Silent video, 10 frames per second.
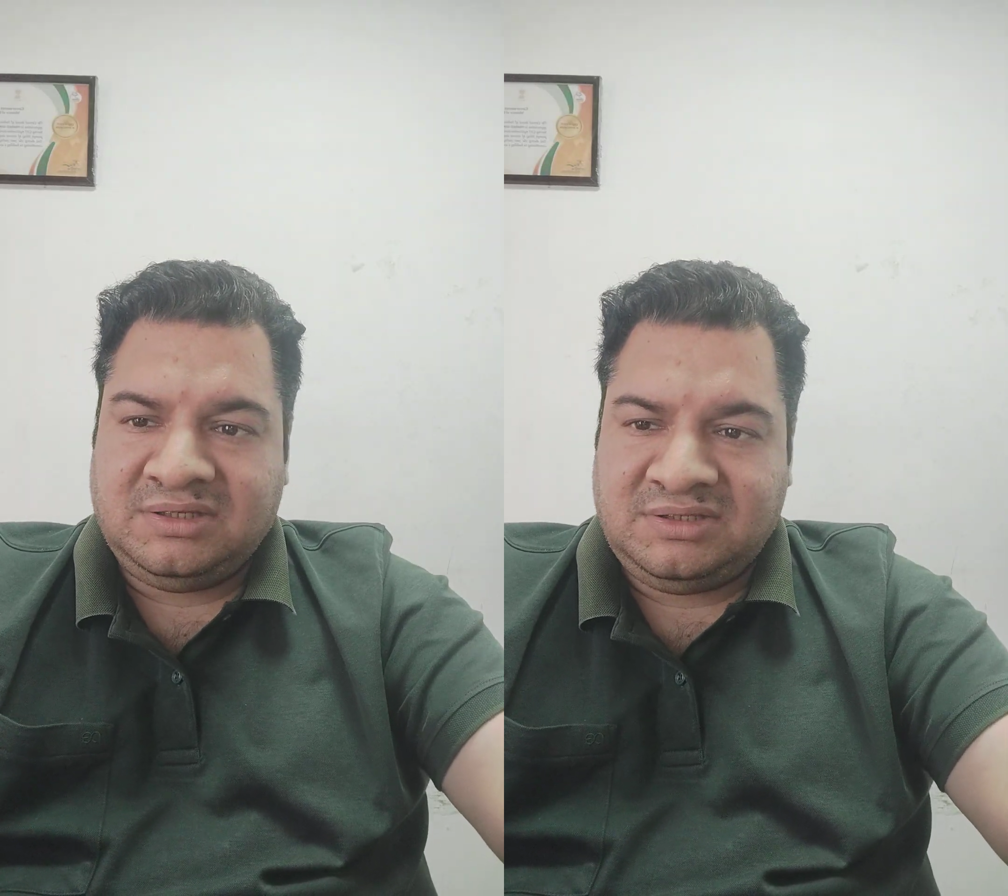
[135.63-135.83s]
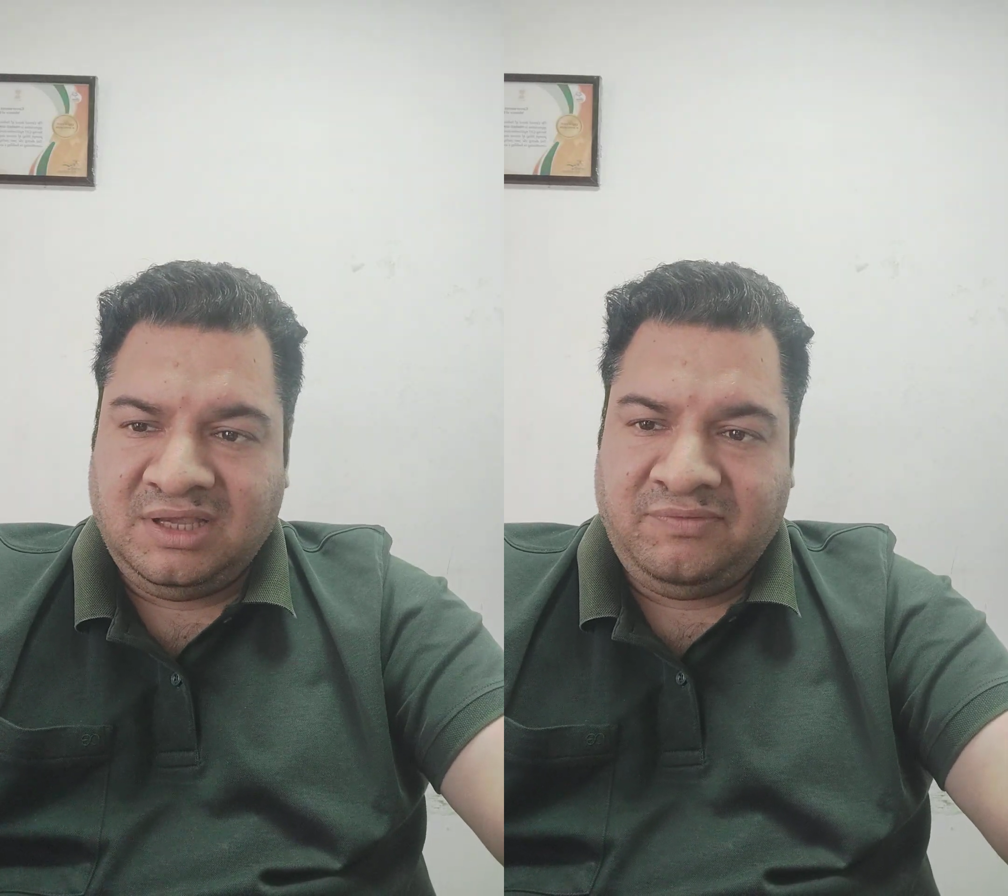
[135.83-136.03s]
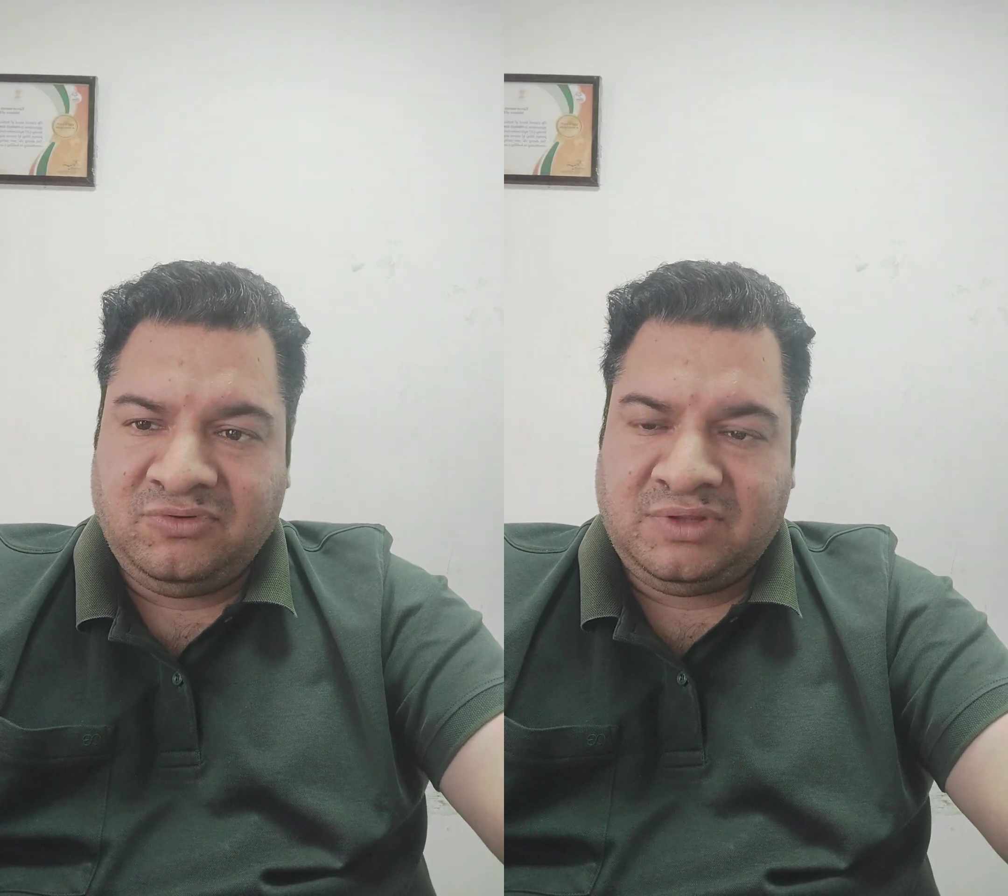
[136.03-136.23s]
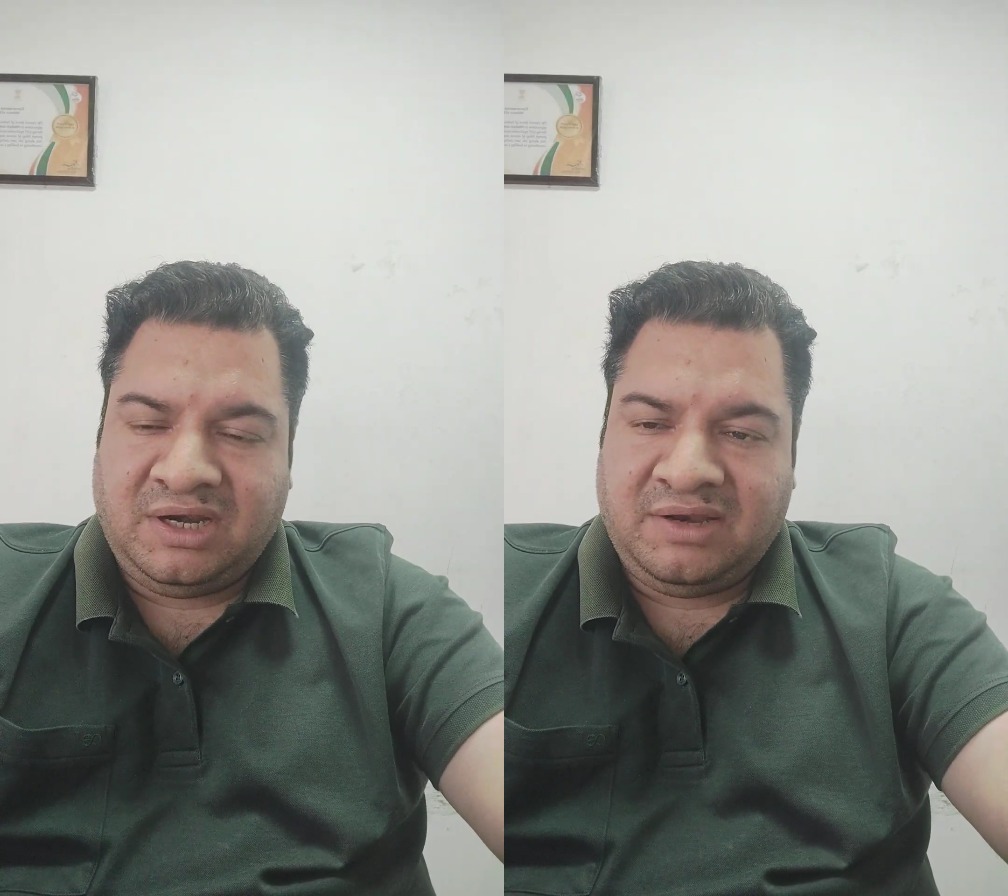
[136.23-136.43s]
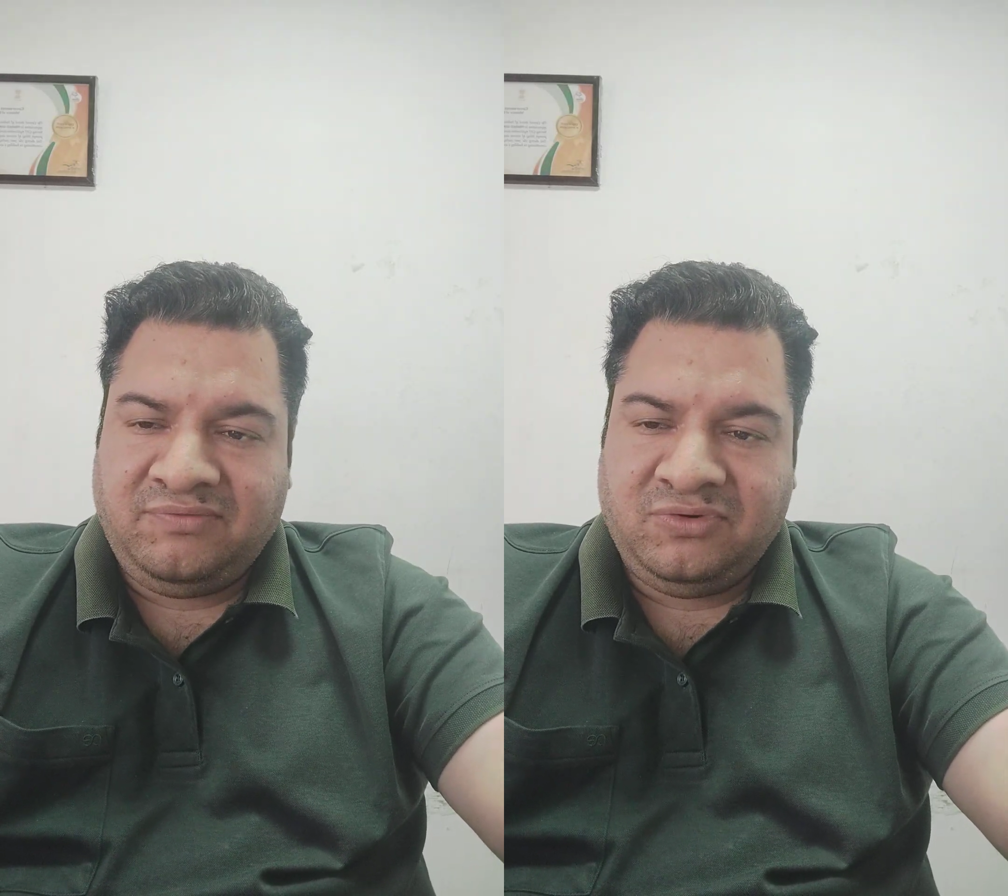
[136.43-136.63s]
SEBI
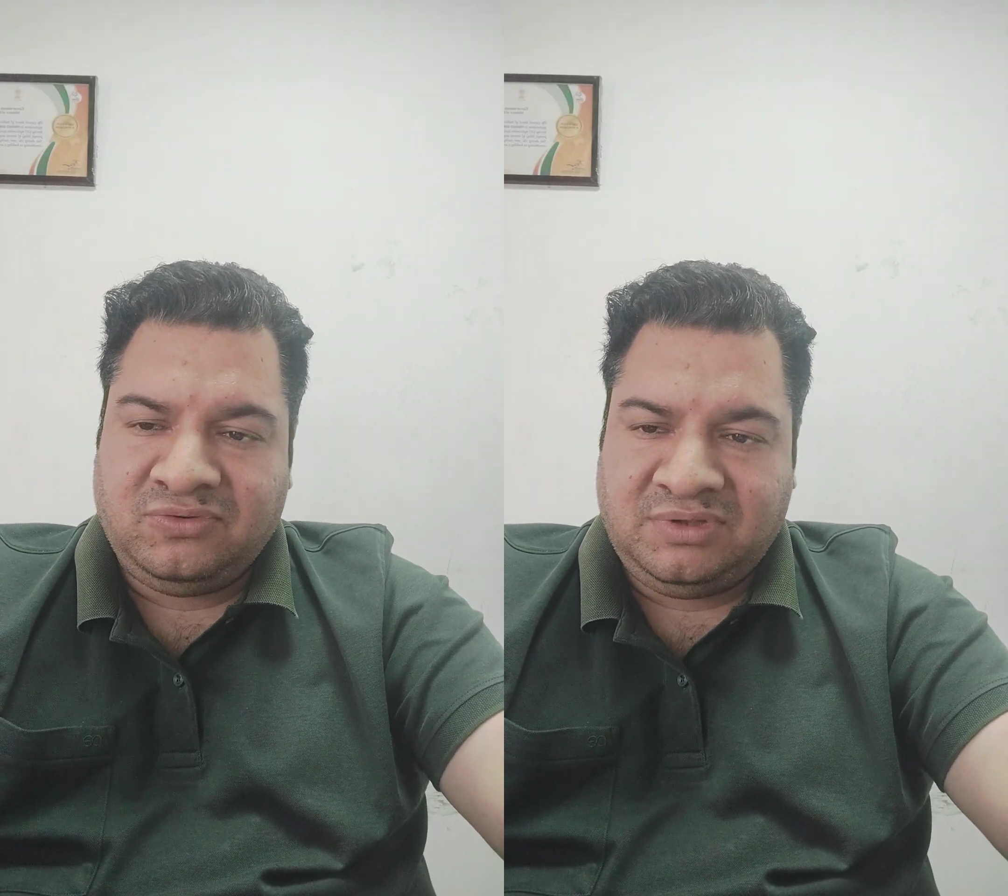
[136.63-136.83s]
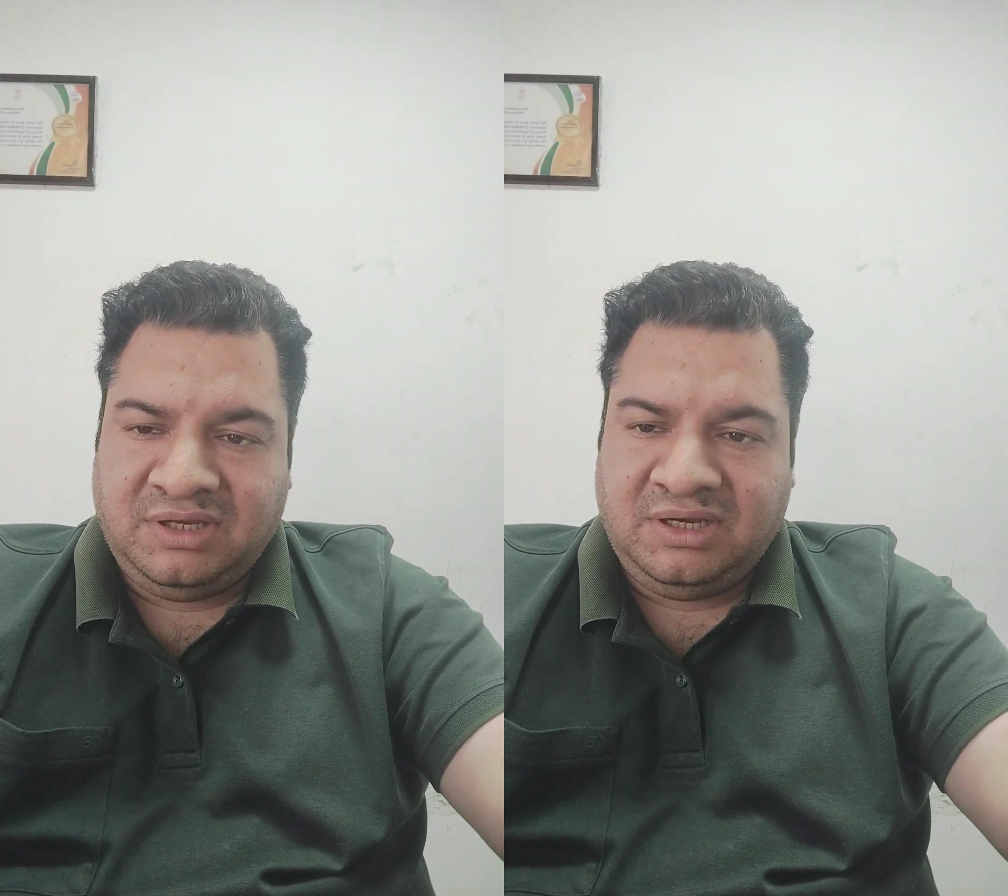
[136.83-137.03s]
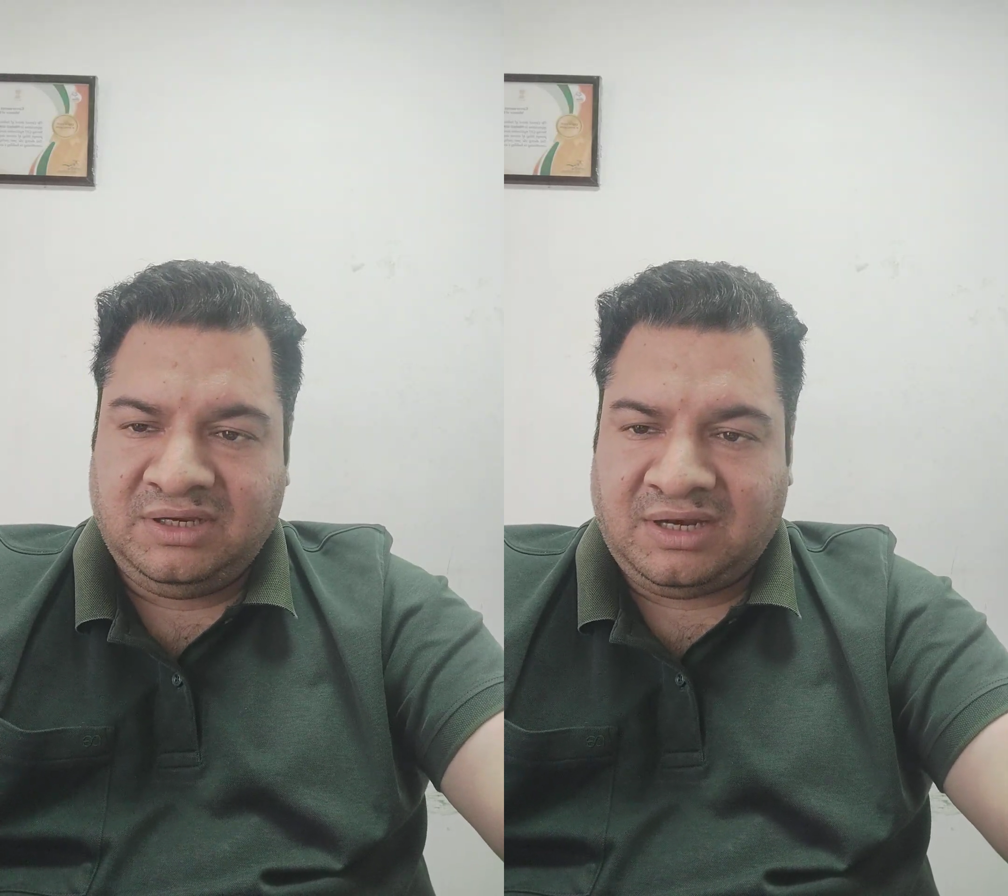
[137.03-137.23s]
then review the